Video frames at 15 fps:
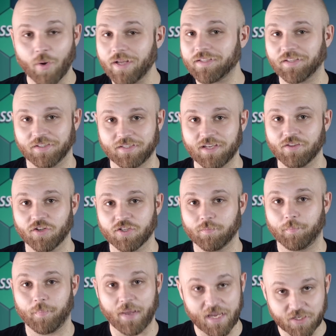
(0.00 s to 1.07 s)
wait till you see those
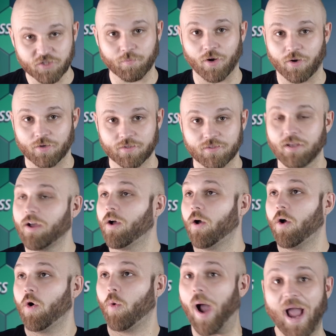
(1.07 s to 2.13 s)
benchmarks.
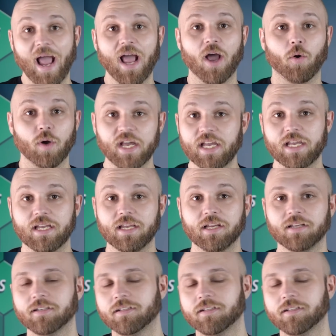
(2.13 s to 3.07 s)
WOWEEE!